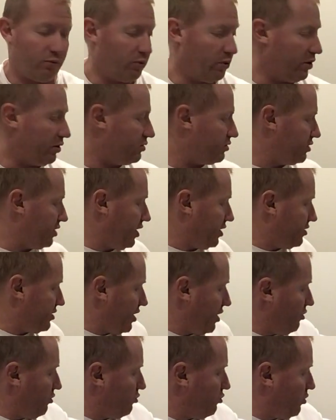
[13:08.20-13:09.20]
were
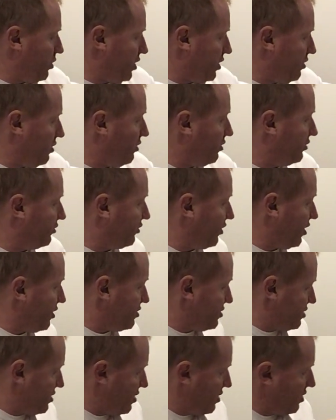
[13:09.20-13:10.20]
$10 or $20
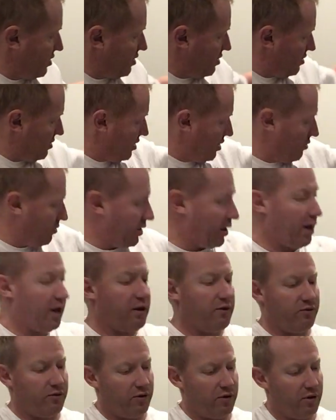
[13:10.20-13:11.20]
sets. Now we
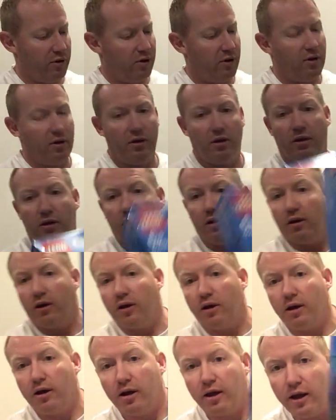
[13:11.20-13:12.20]
have
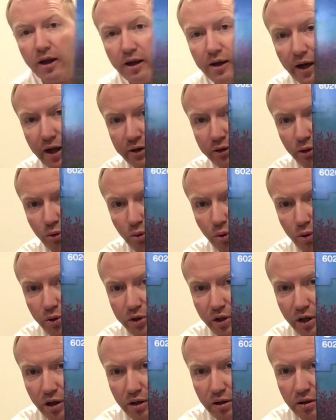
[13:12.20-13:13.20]
an
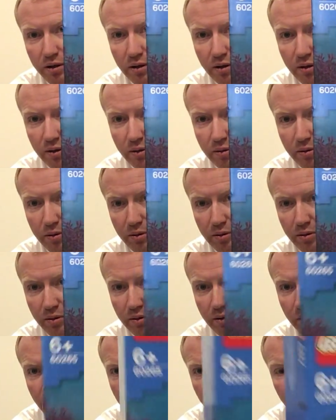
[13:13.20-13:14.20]
underwater
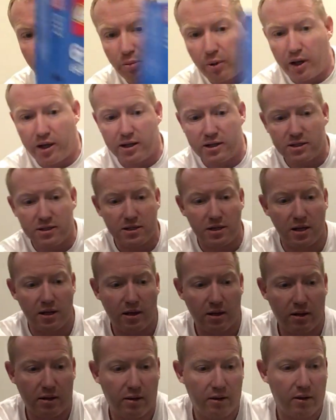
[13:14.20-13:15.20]
base,
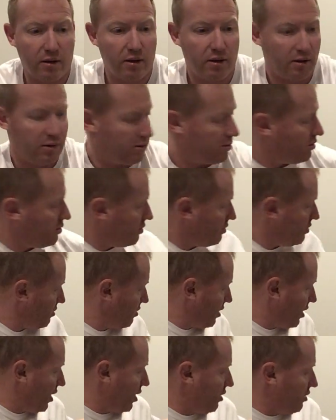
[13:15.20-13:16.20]

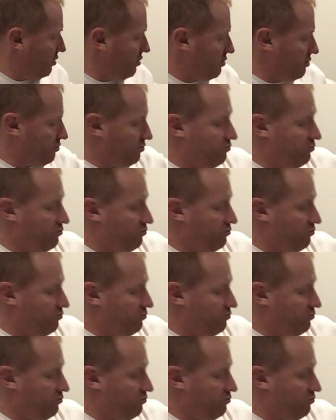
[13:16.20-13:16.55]
and